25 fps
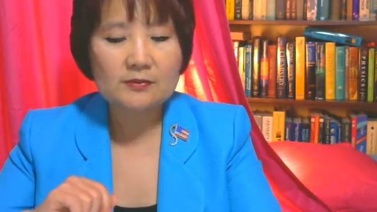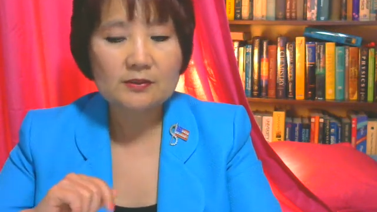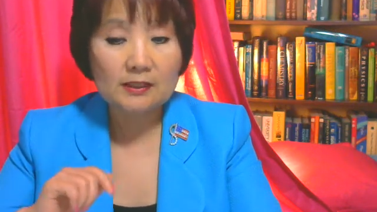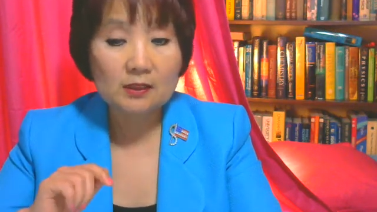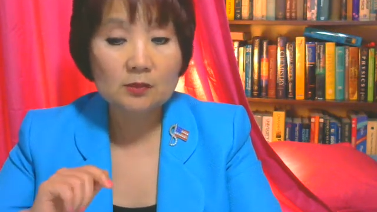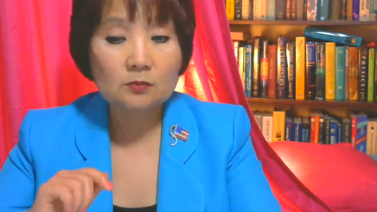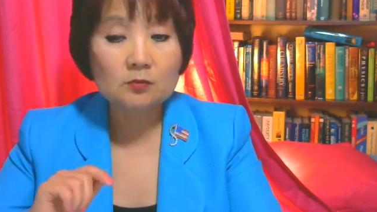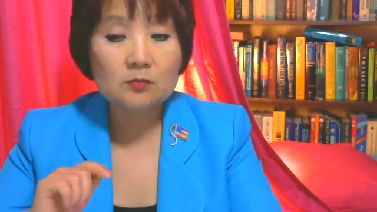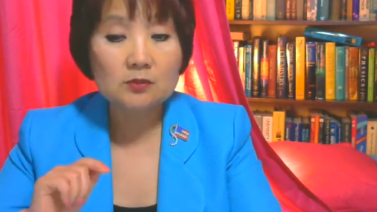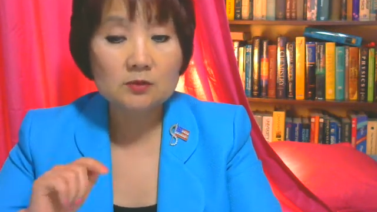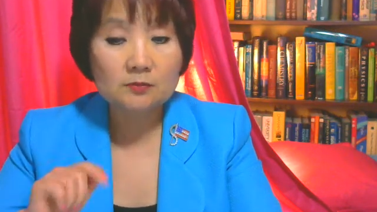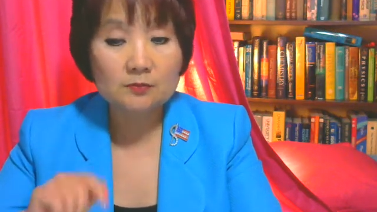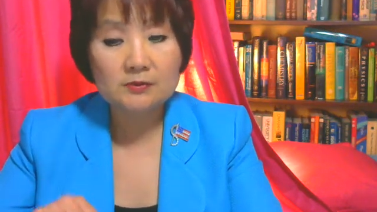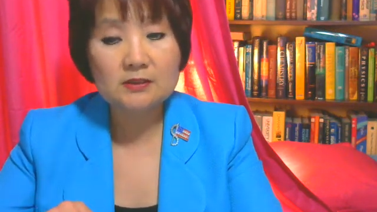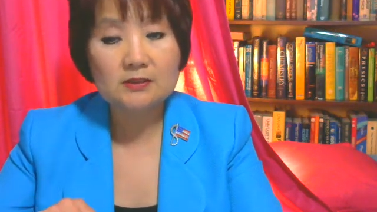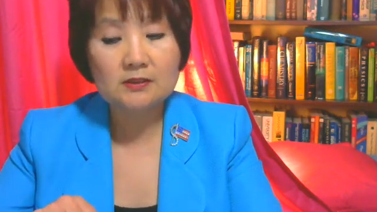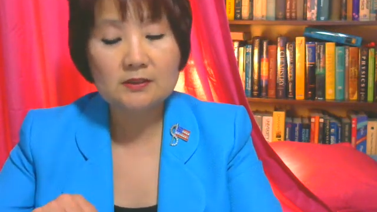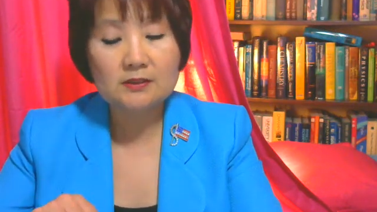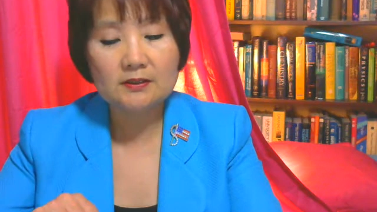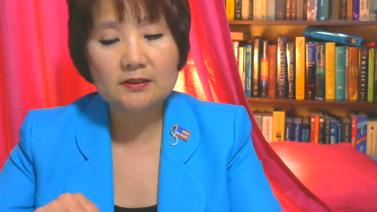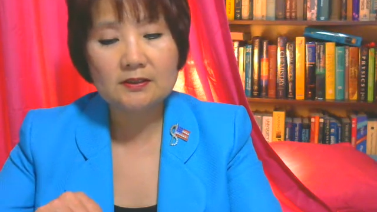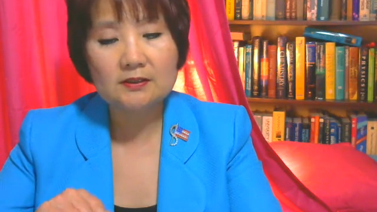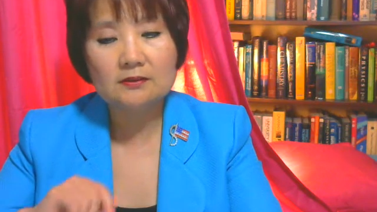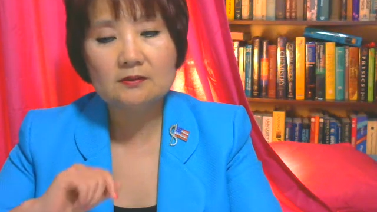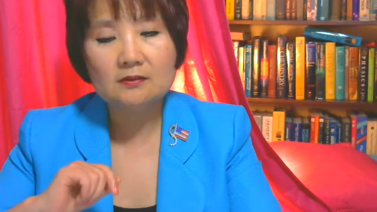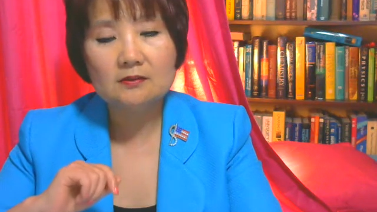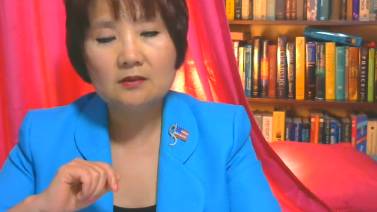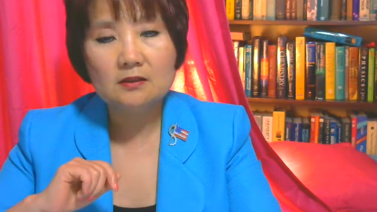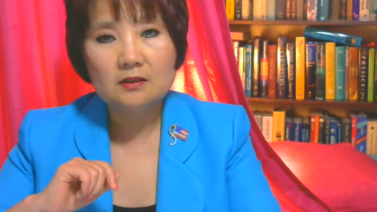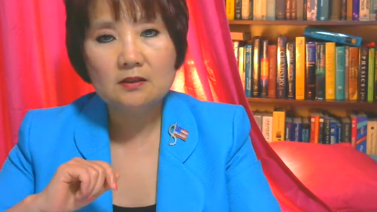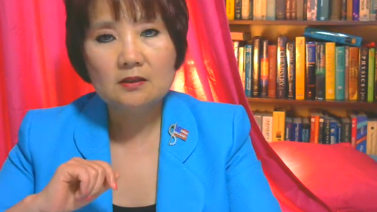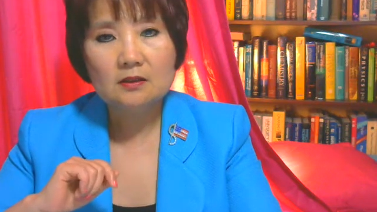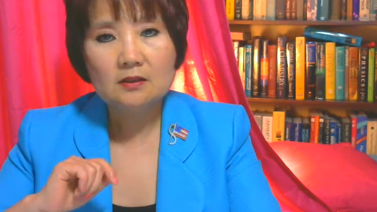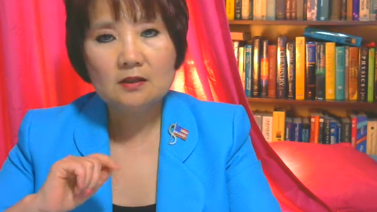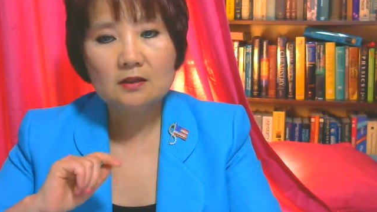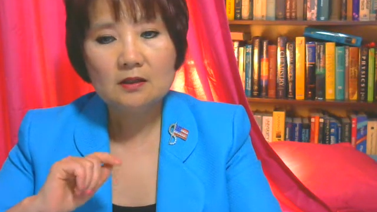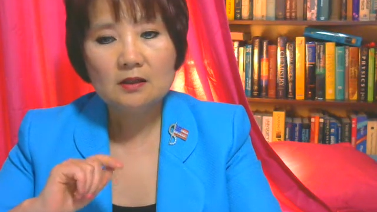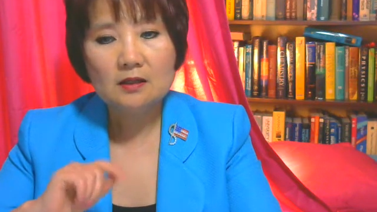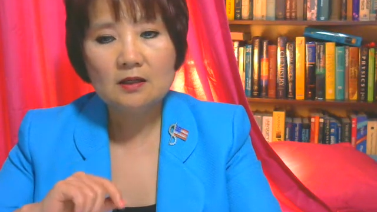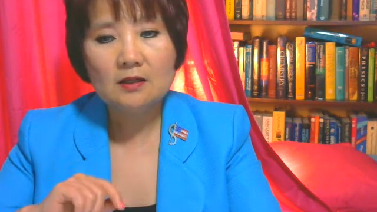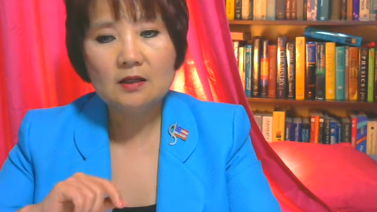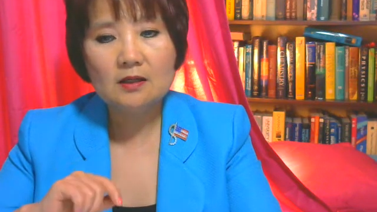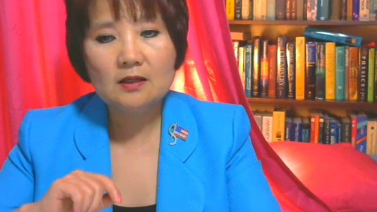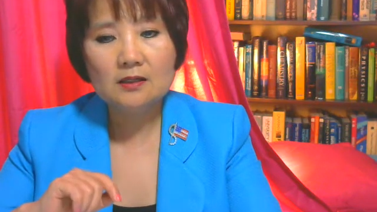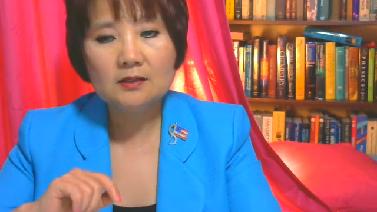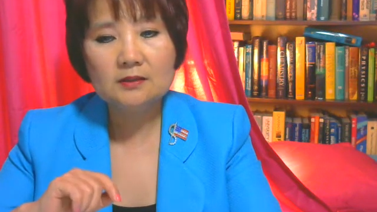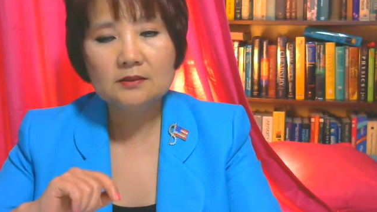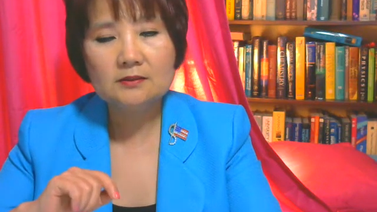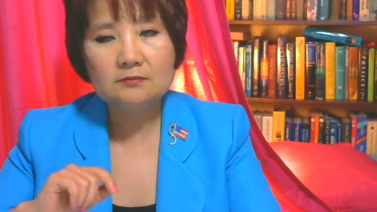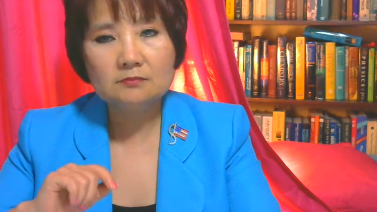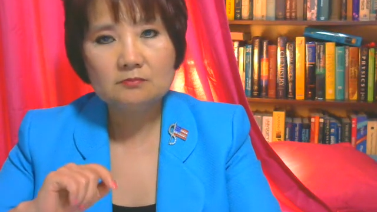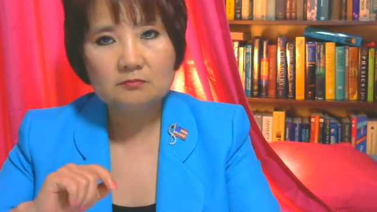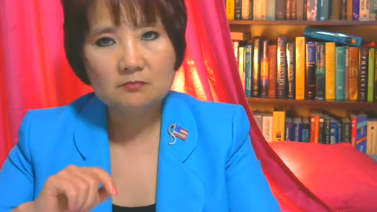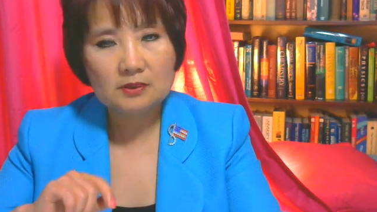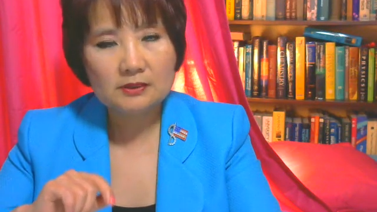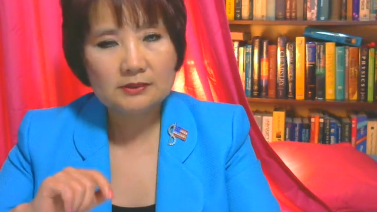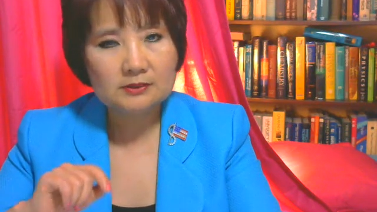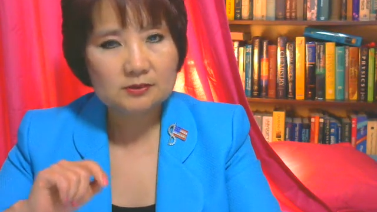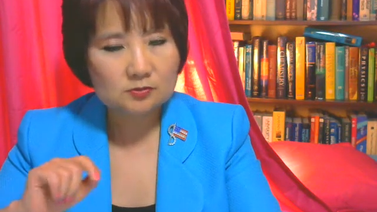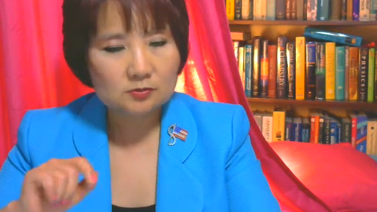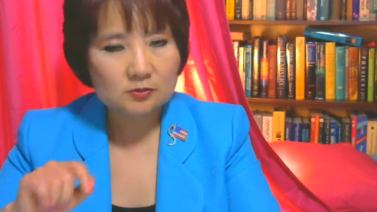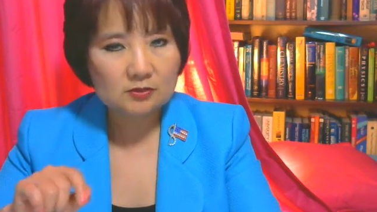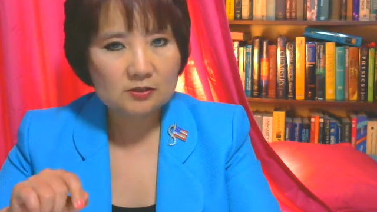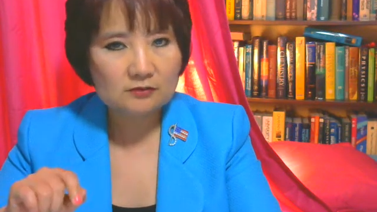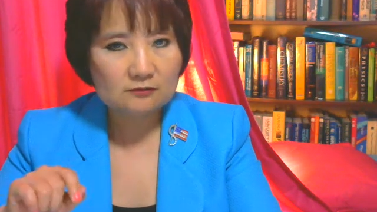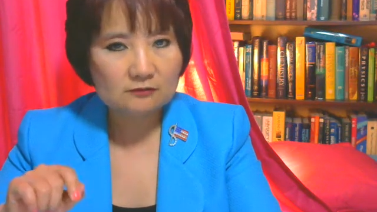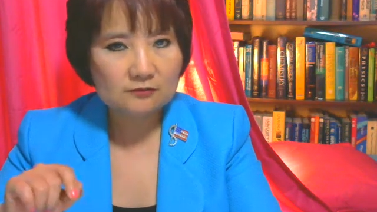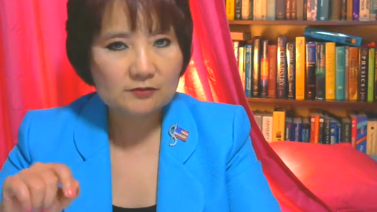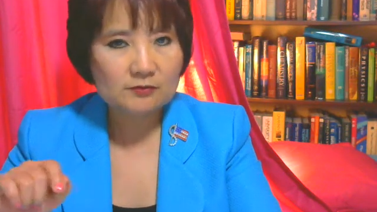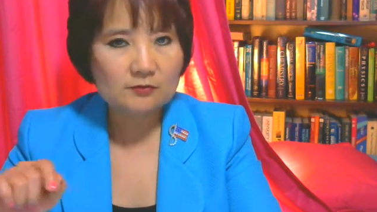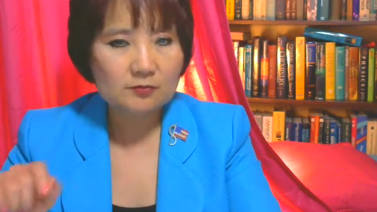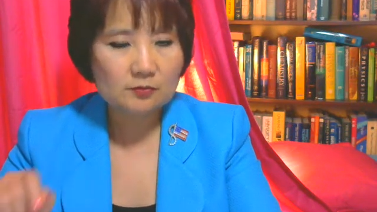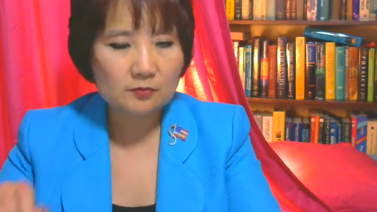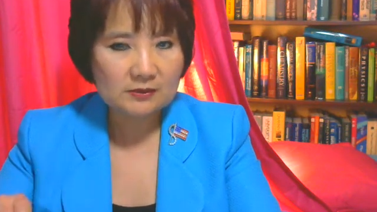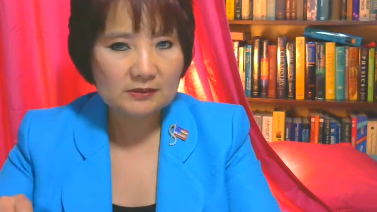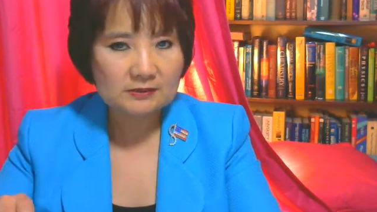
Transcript: And I will be there on March 25th,